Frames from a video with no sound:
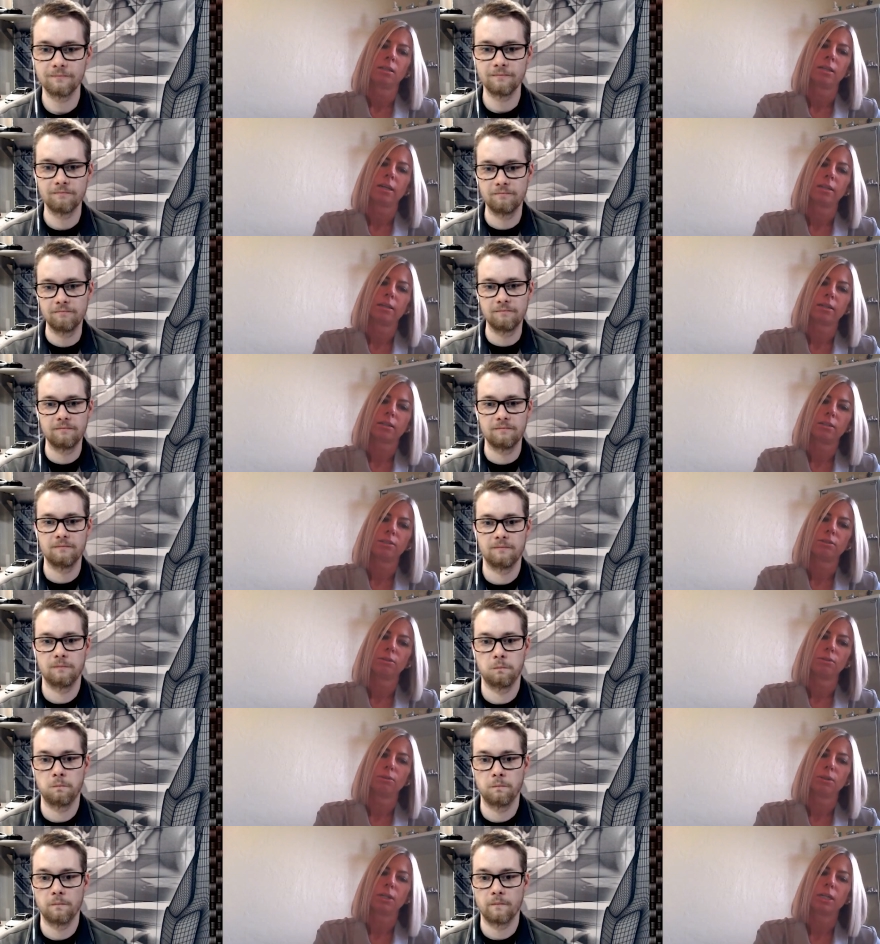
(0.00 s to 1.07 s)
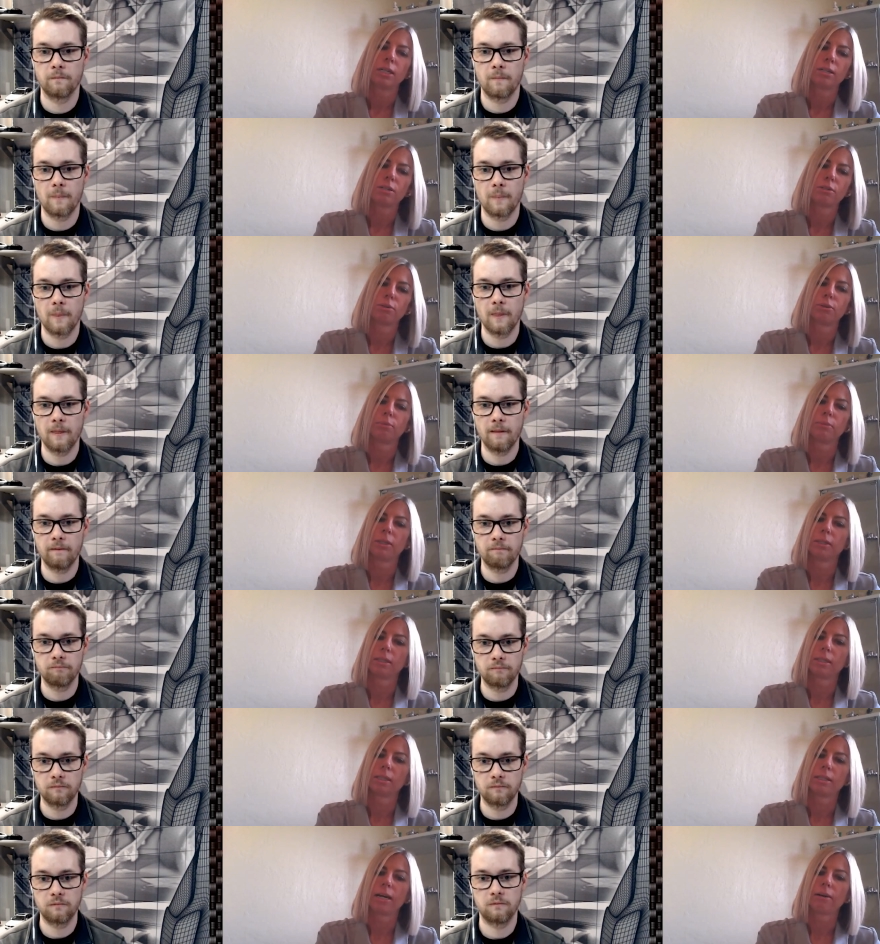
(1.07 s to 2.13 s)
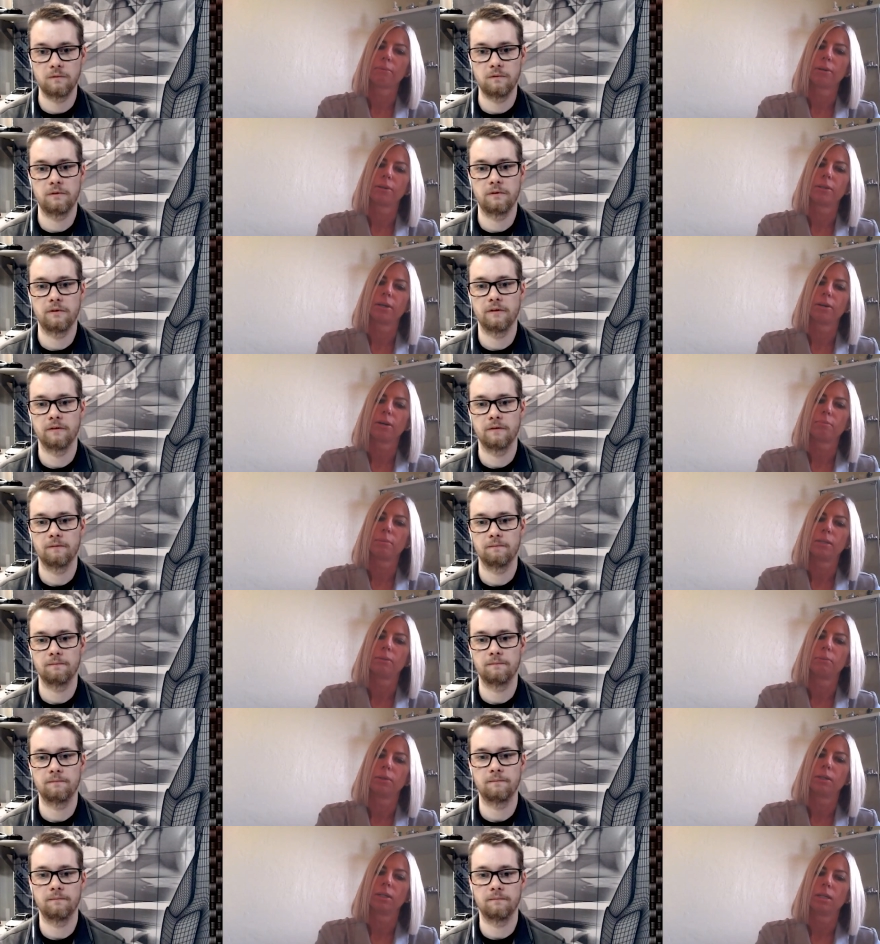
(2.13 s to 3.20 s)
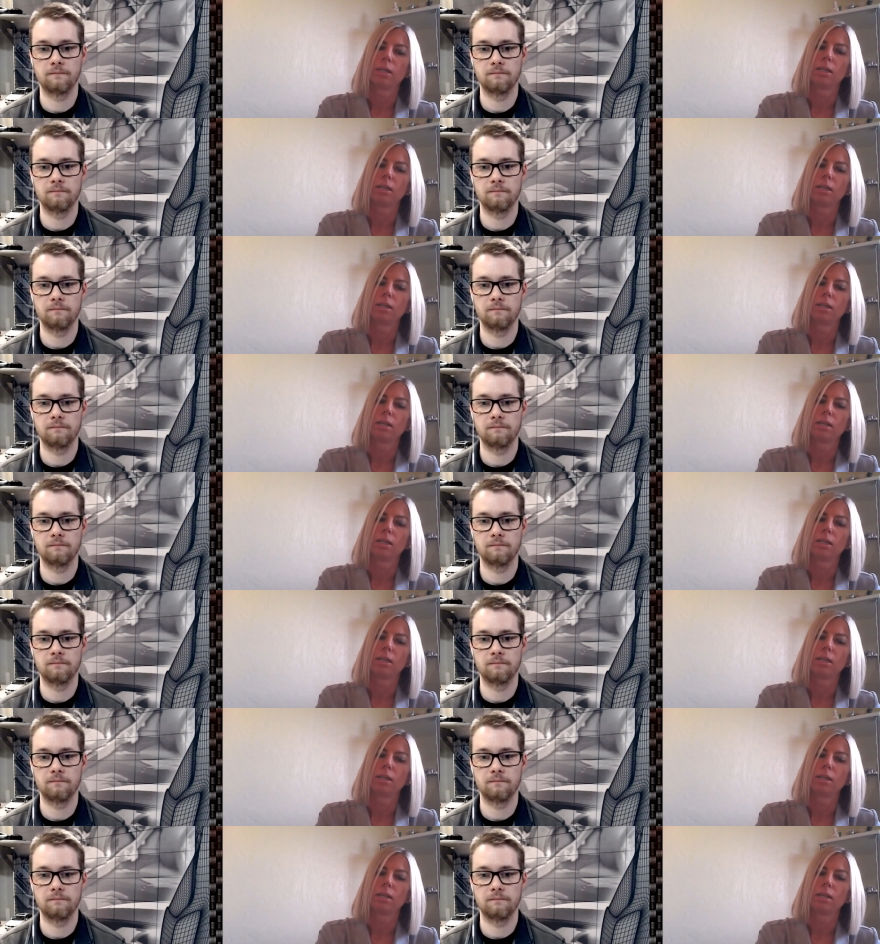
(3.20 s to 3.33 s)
Speaker 1: yeah, they can do. So I mean, that right there. I mean, when